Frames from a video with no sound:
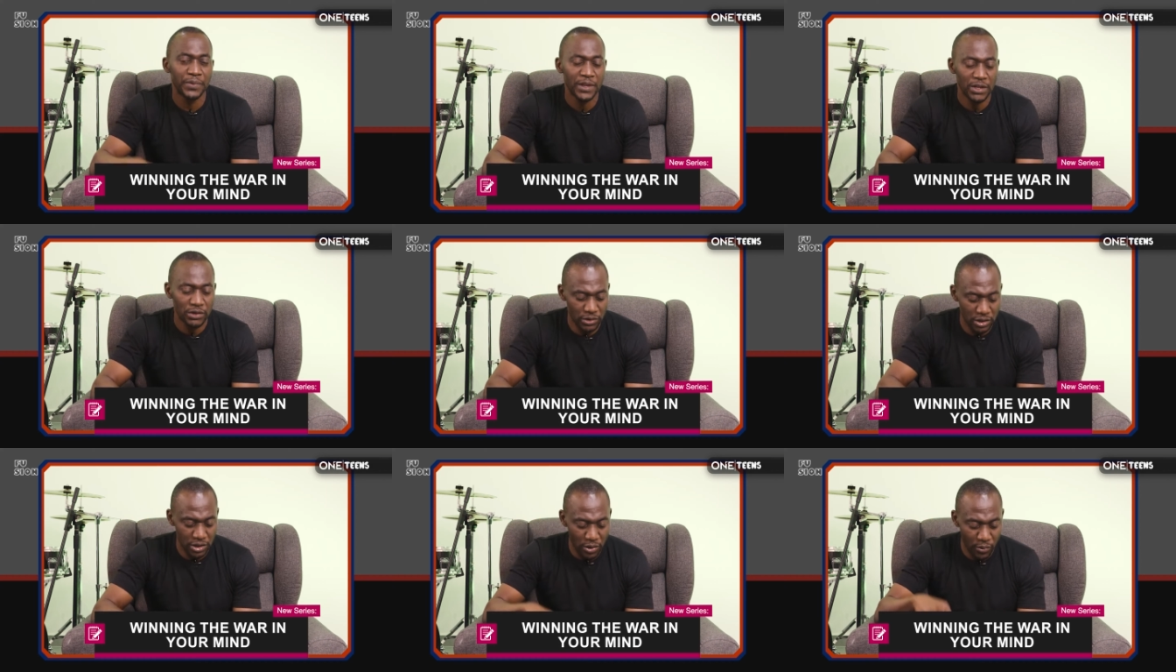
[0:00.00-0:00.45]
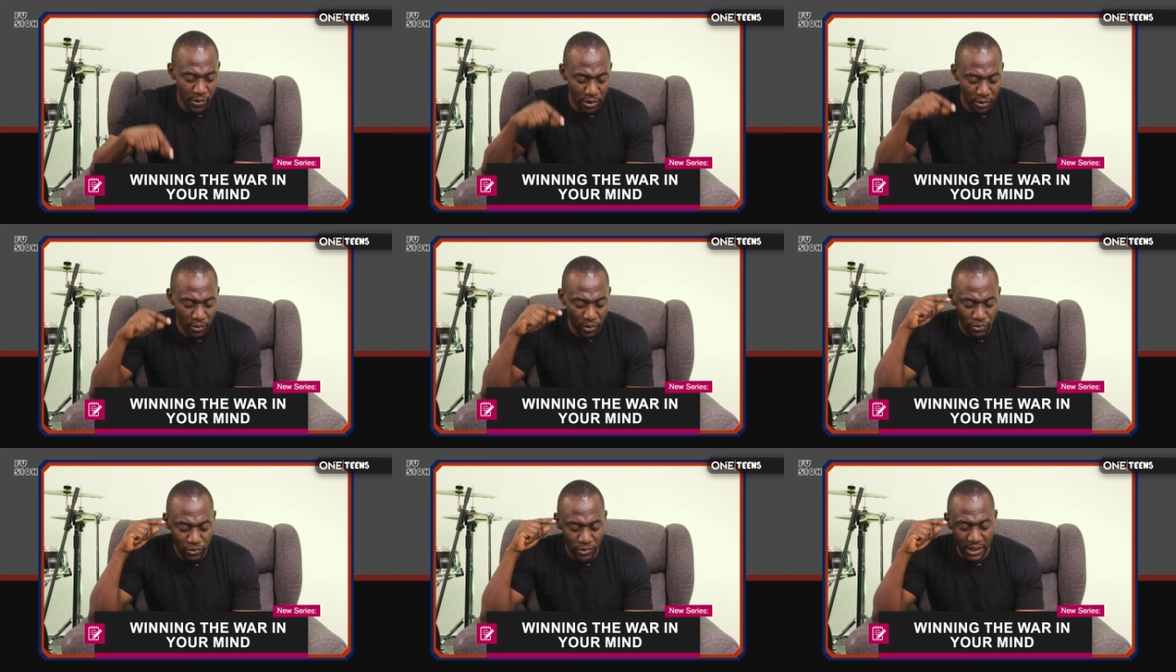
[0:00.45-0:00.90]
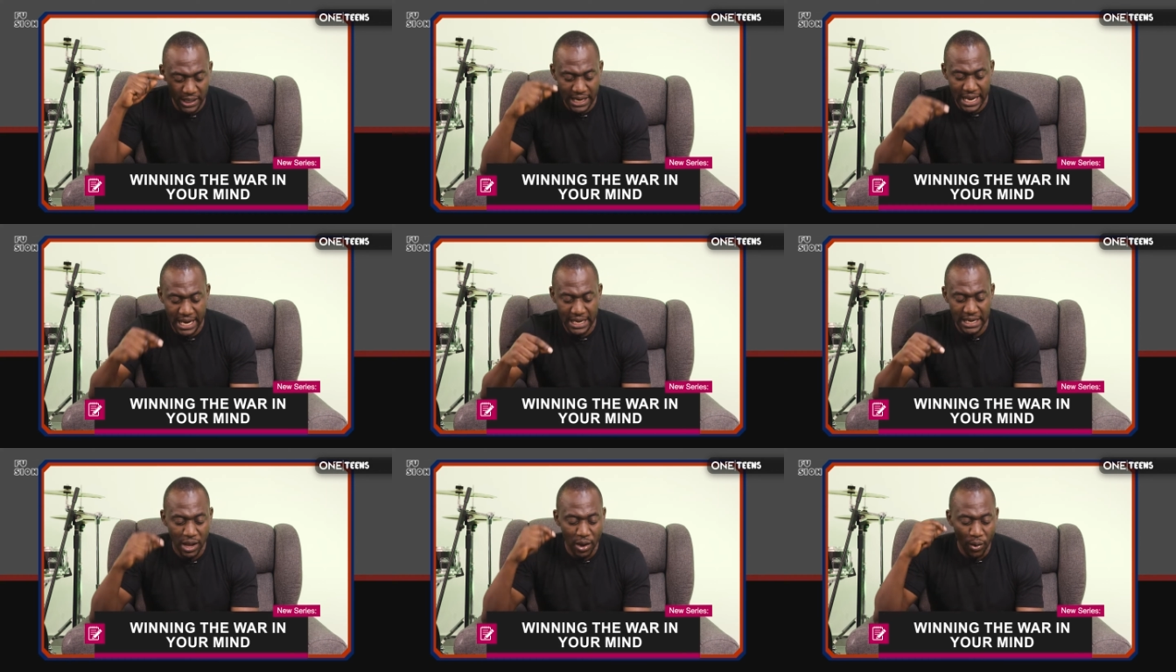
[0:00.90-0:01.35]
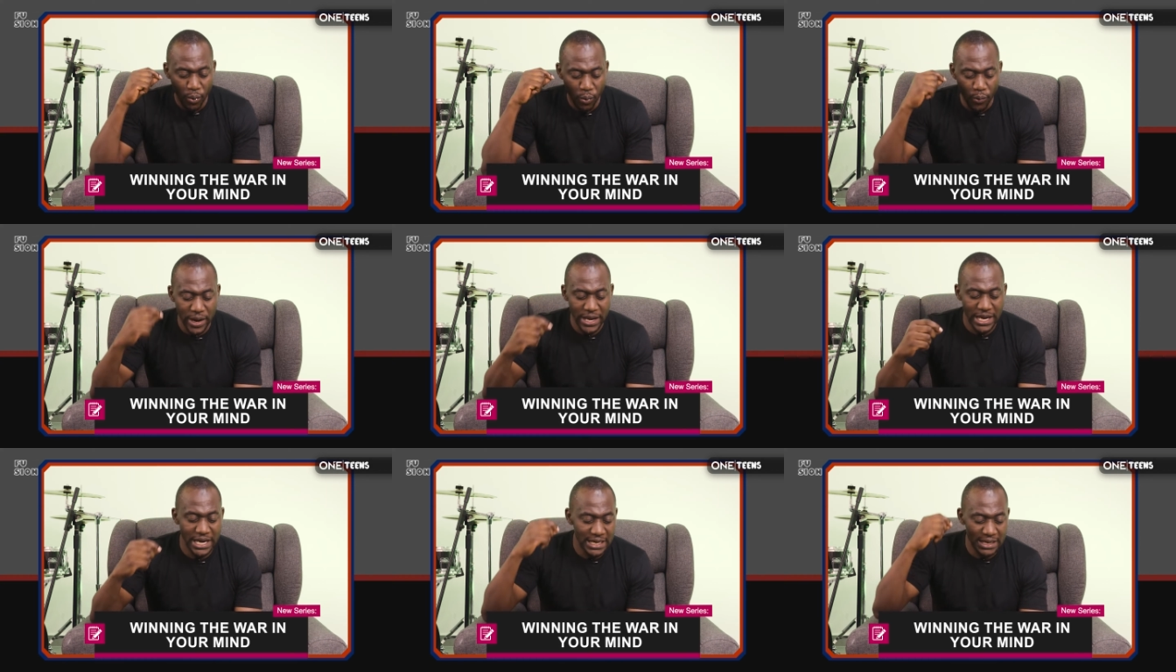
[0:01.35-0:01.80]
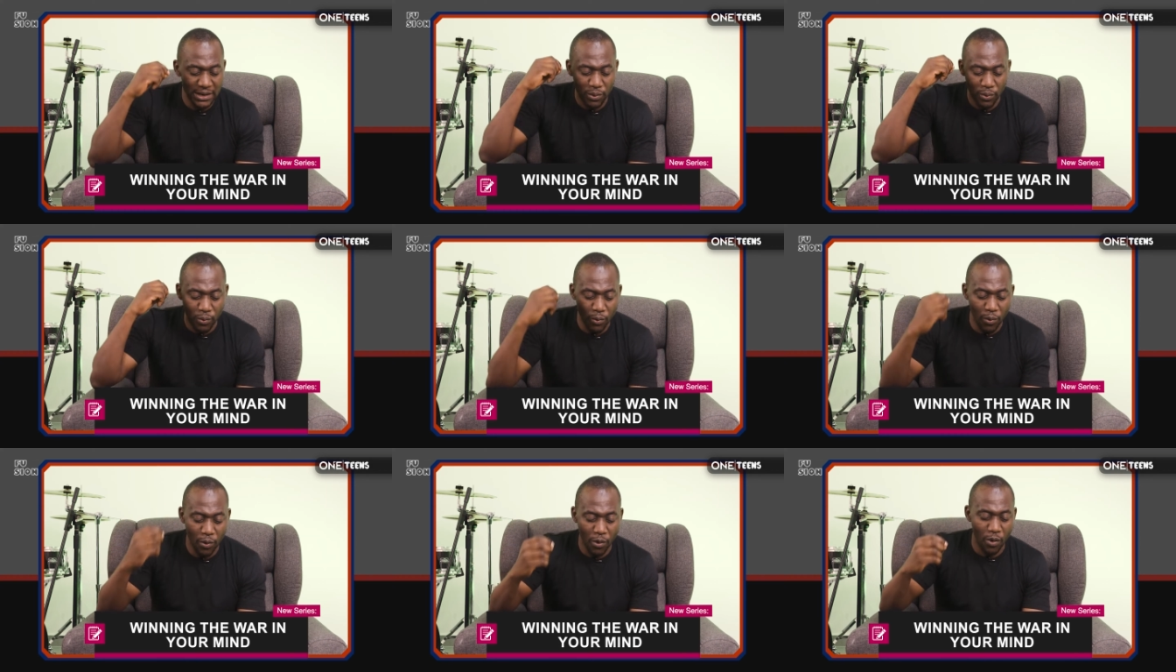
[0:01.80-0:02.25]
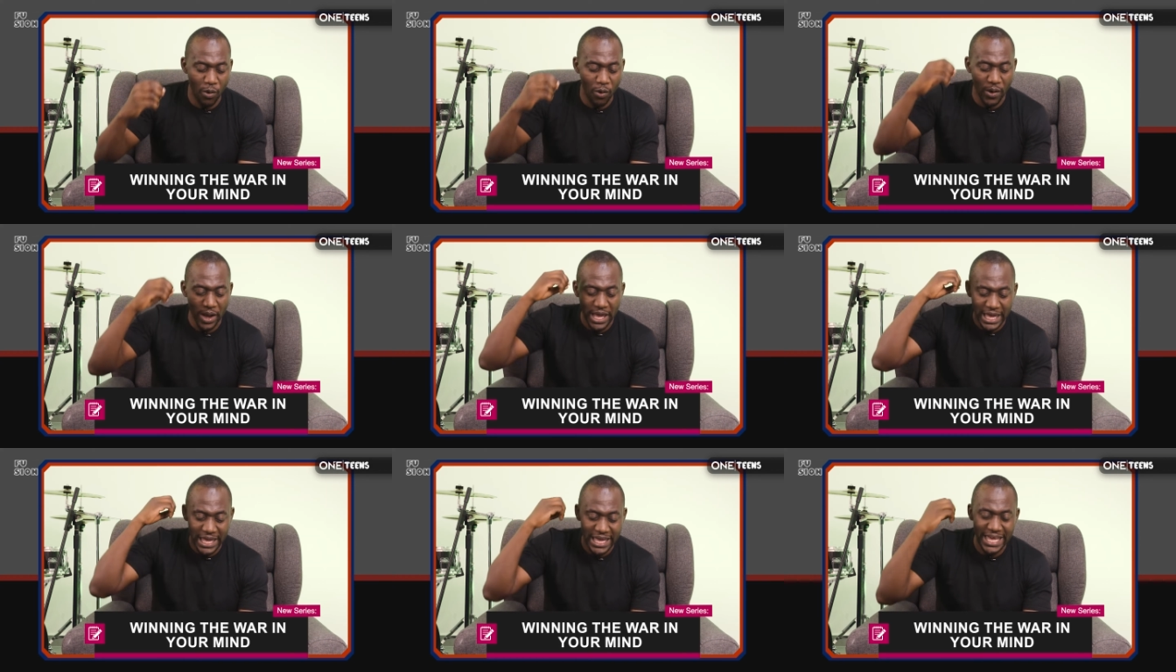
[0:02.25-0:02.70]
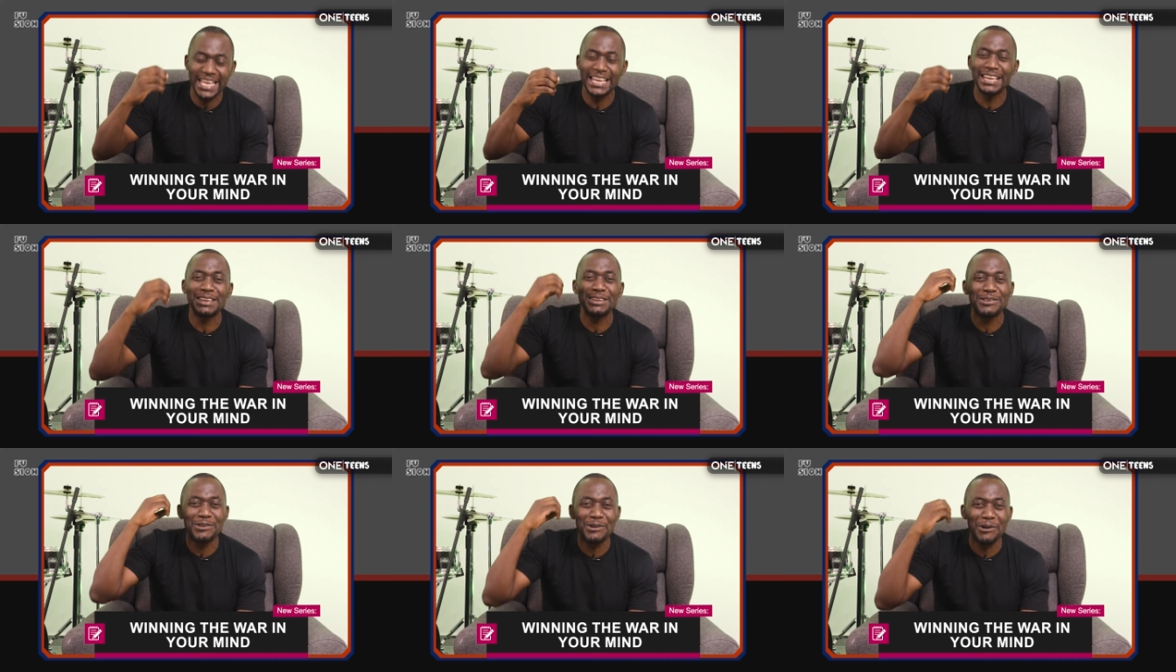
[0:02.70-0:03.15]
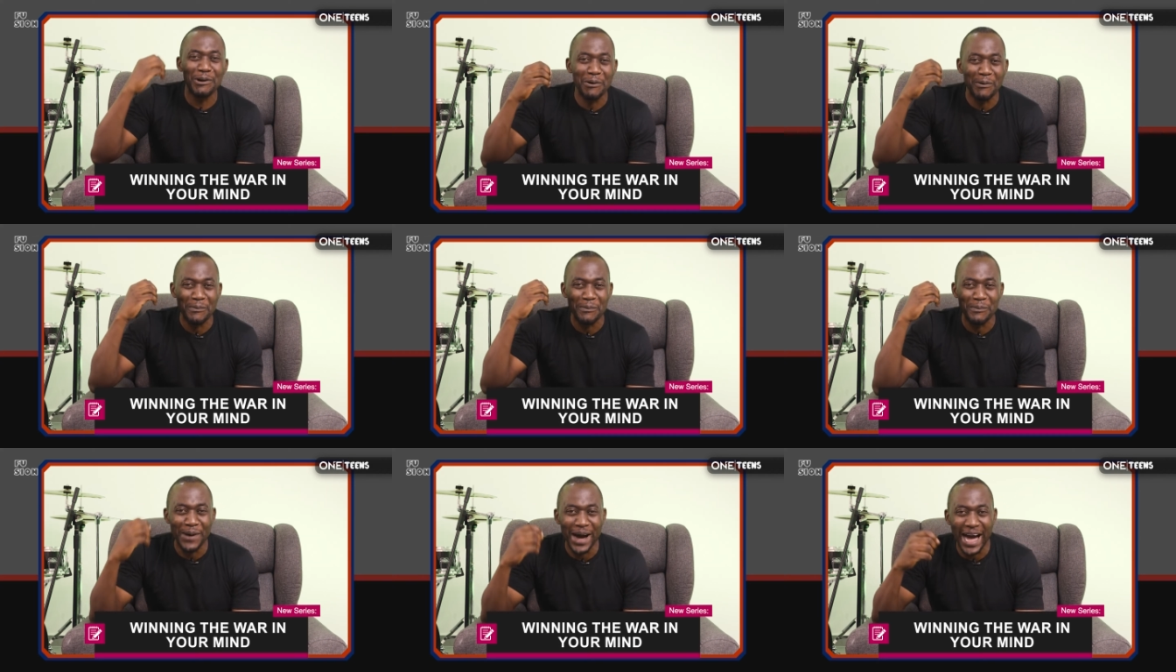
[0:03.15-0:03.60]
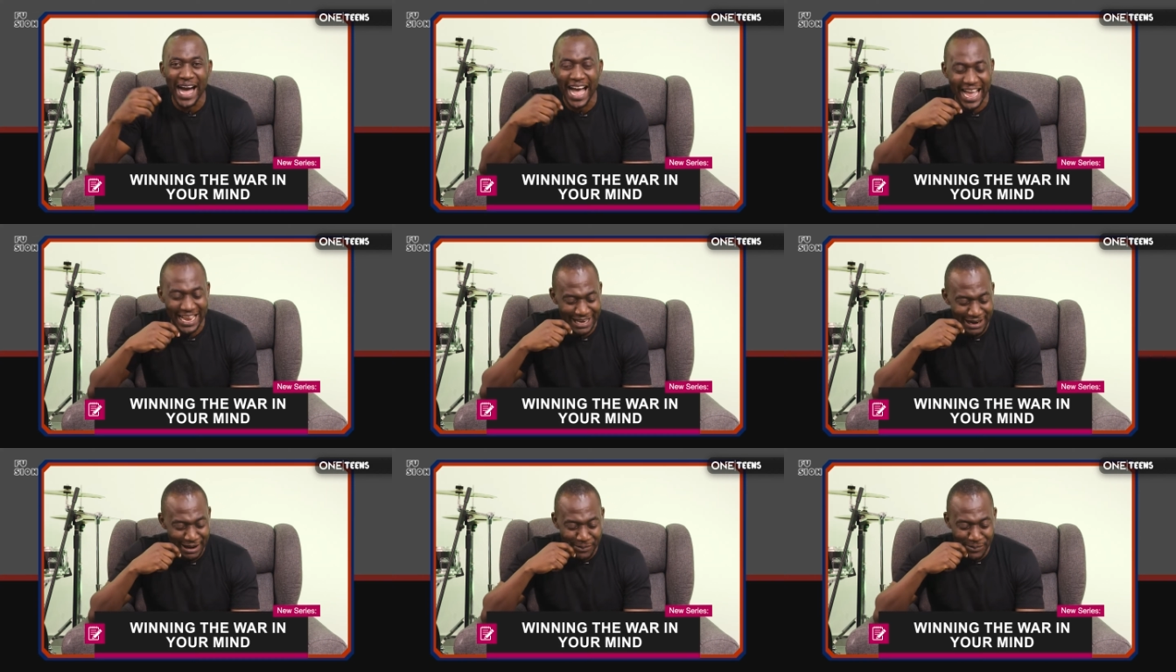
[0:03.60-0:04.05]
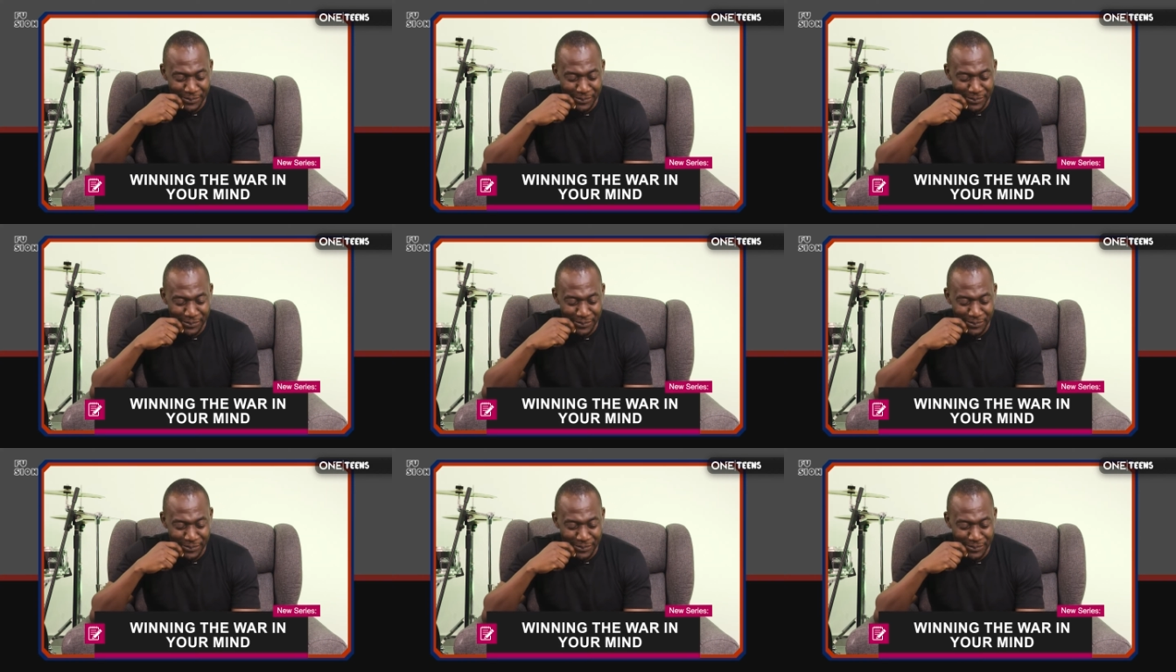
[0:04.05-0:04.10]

That they were going to learn winning the war in your mind.